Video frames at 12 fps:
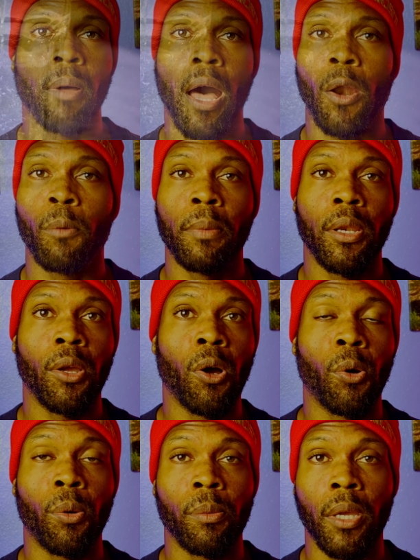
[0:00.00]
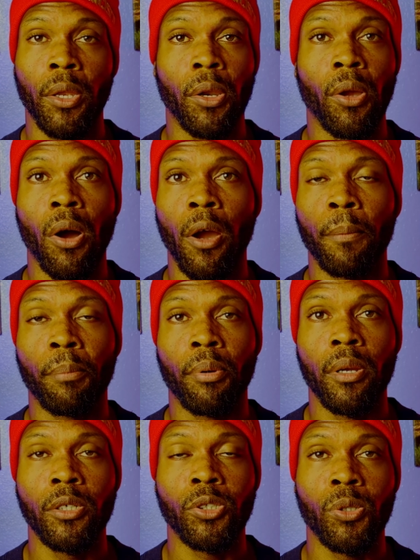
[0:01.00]
I don't mean to go kindergarten,
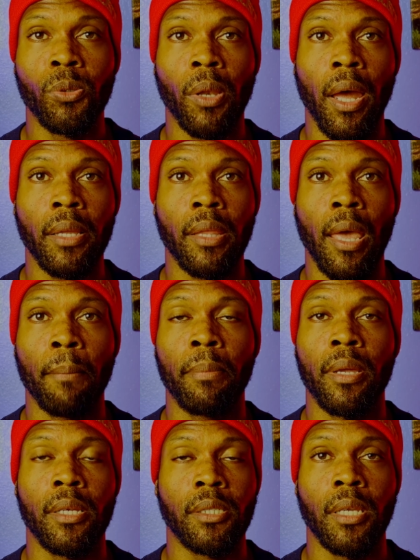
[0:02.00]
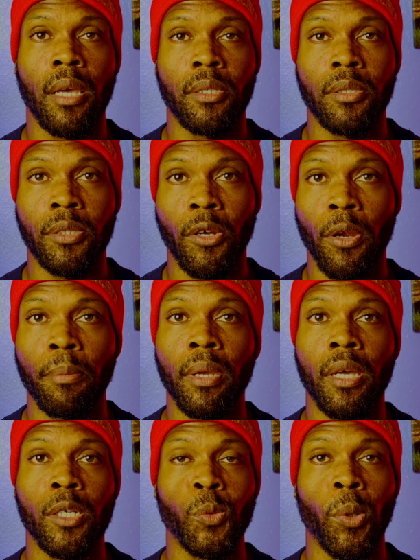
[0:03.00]
preschool like that, but it's necessary
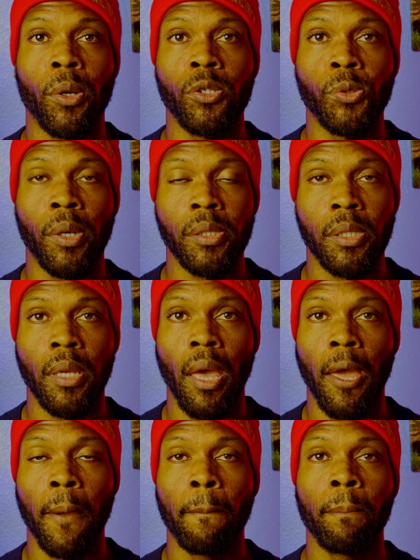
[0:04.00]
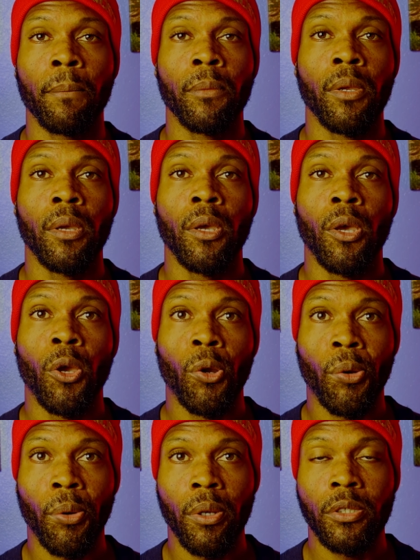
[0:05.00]
because we're addressing a
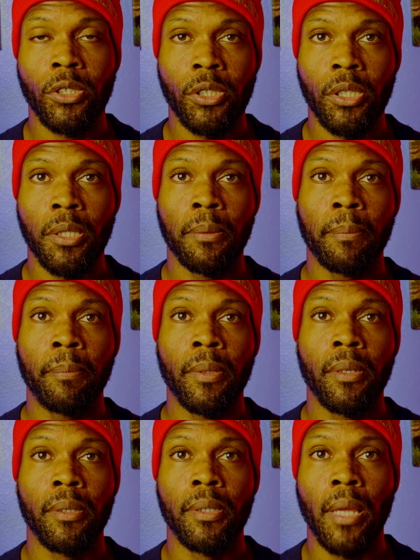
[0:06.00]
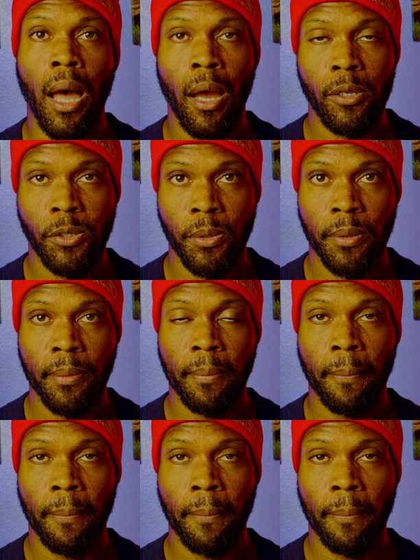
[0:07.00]
Christian doctrine.